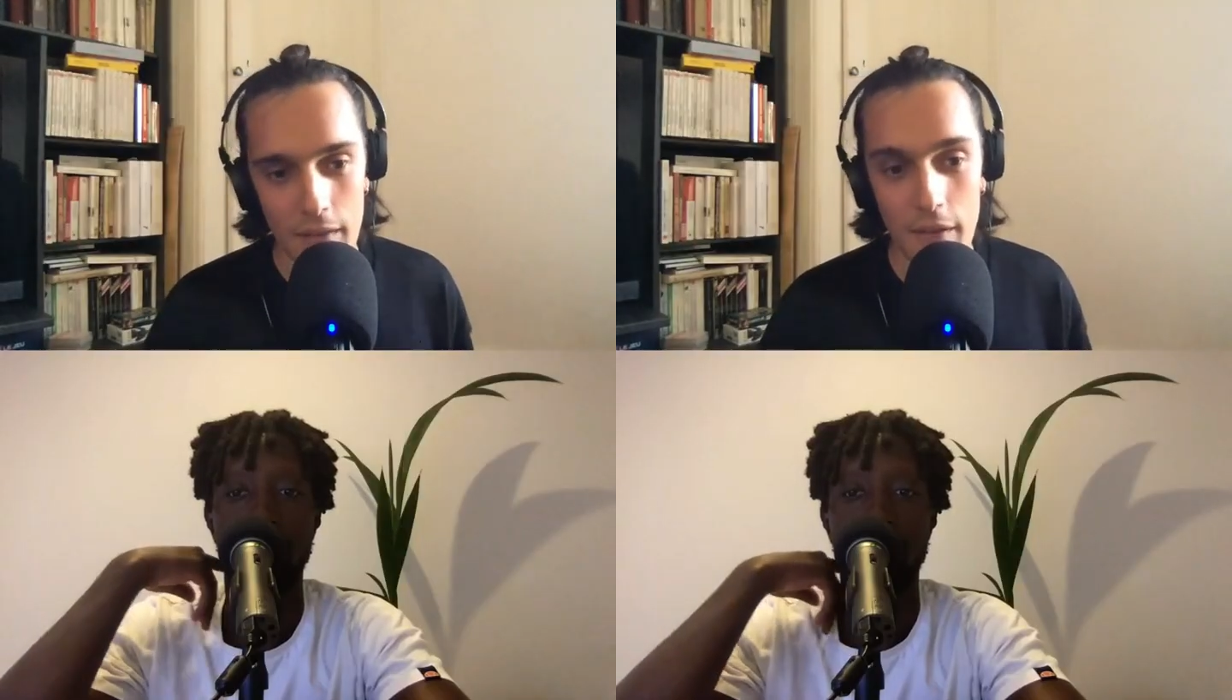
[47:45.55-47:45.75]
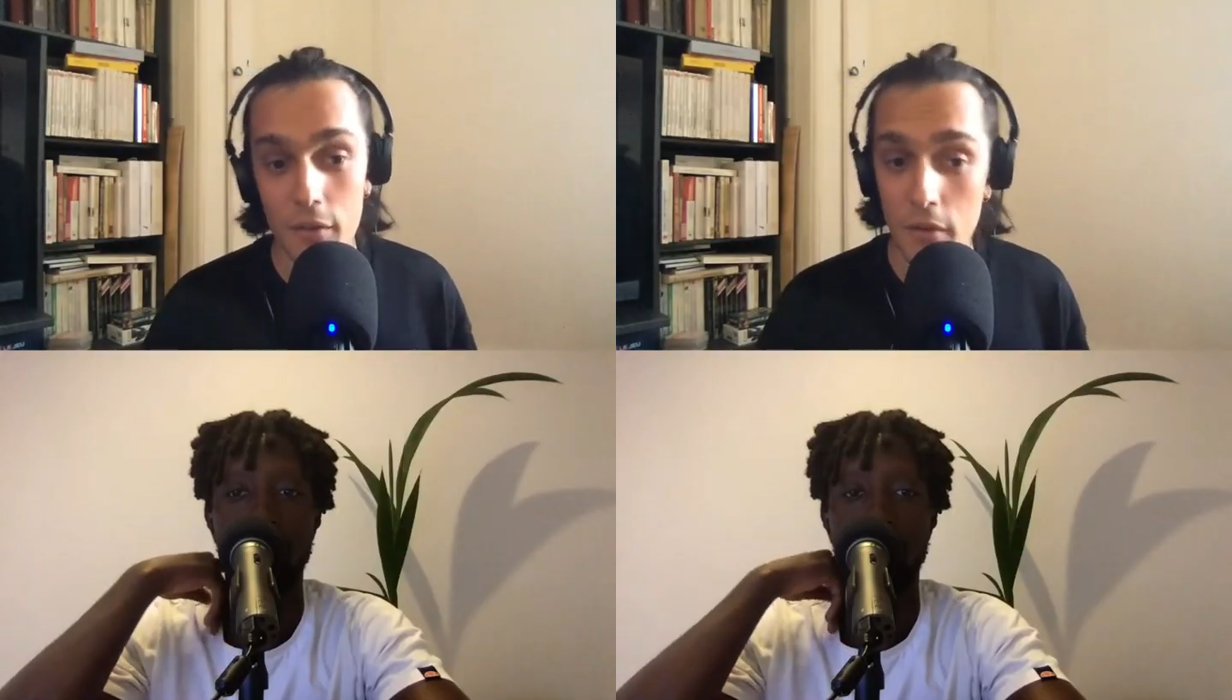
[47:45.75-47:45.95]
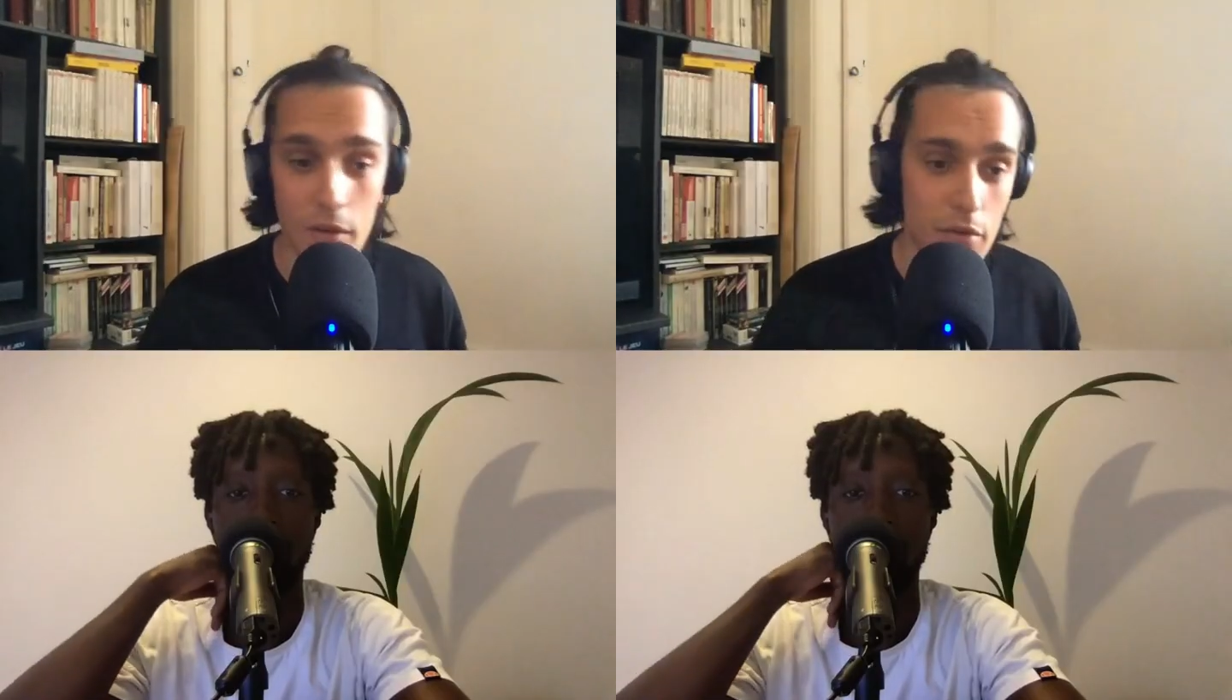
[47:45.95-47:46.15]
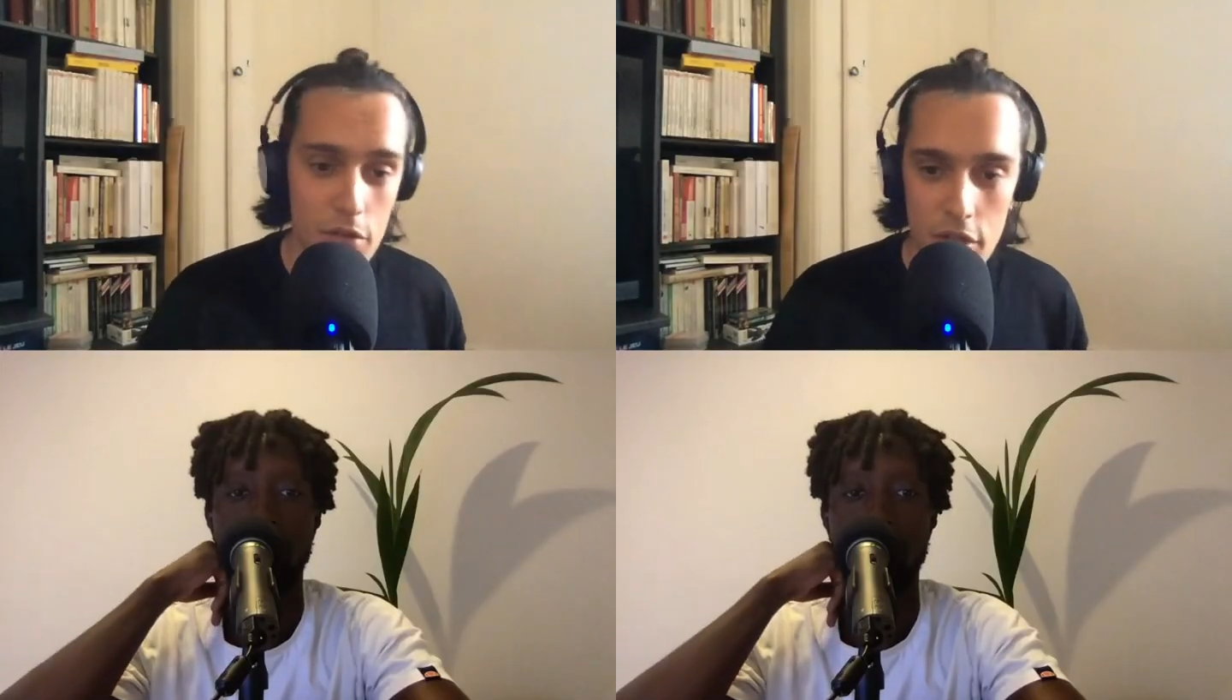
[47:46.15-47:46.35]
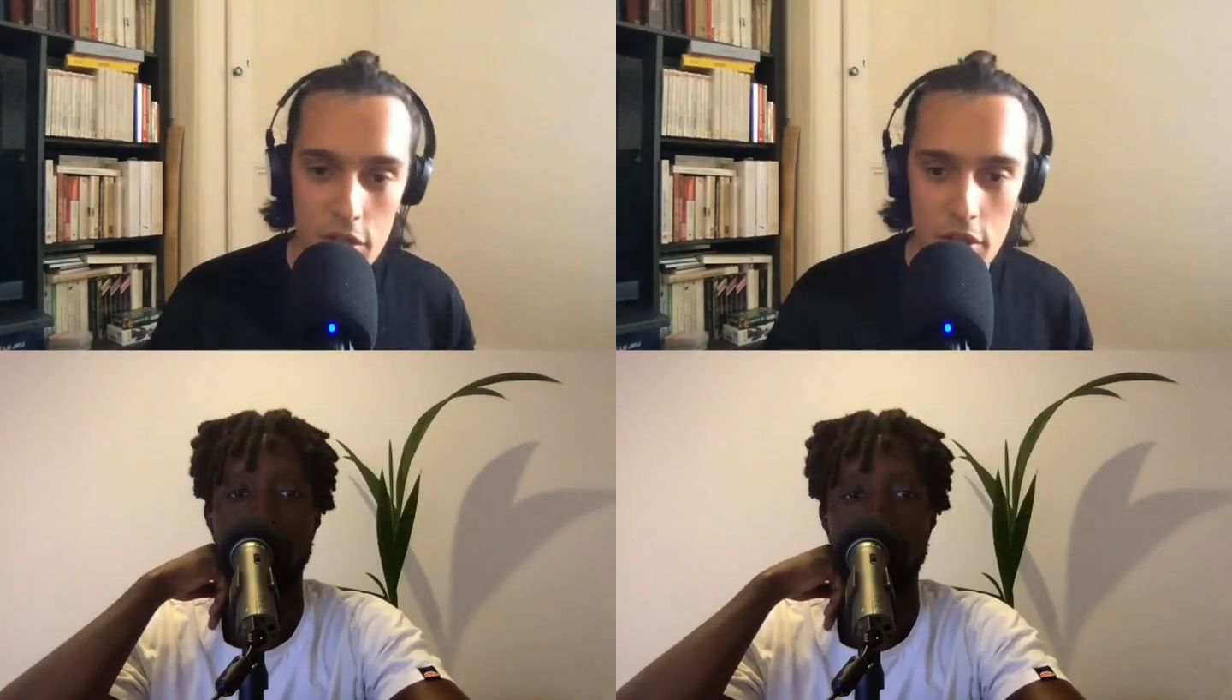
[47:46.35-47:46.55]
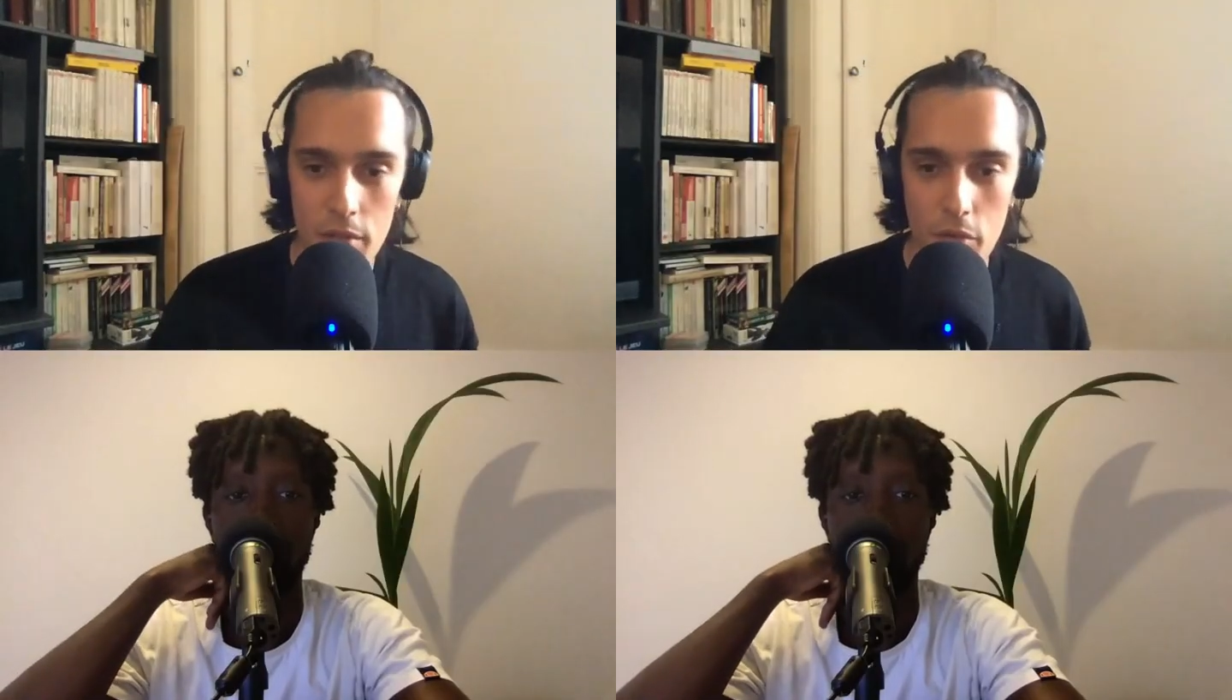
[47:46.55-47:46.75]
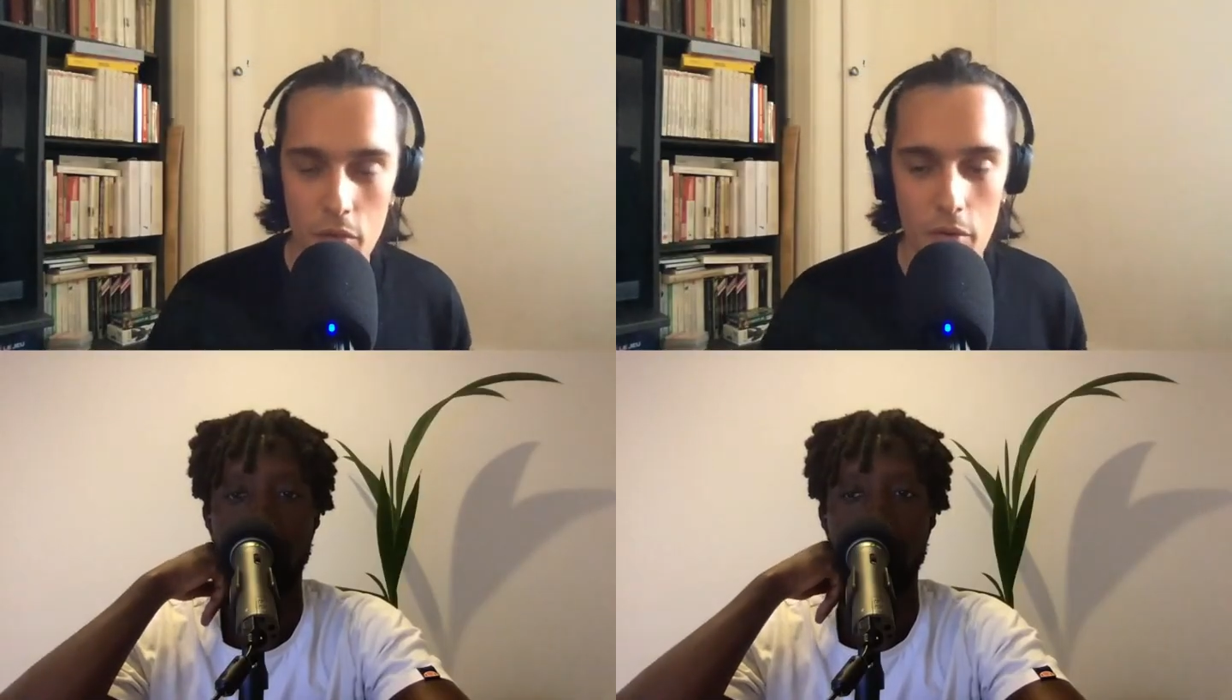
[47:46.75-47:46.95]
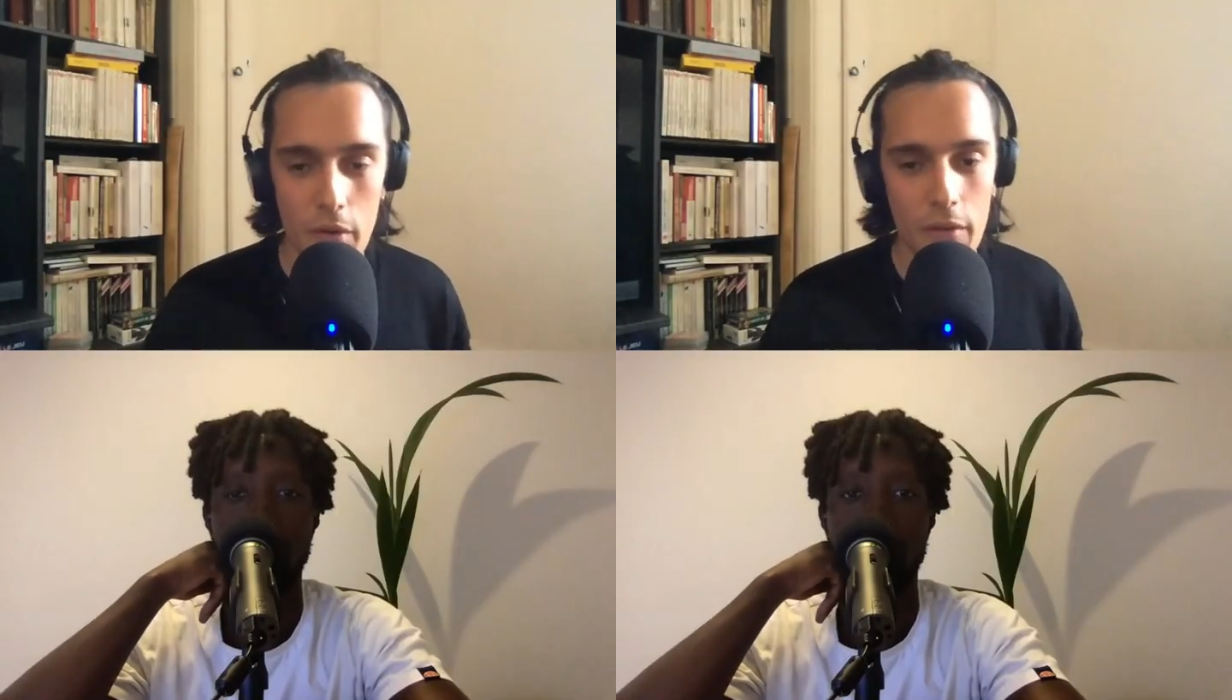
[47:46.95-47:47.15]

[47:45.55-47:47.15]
that you cannot change anymore.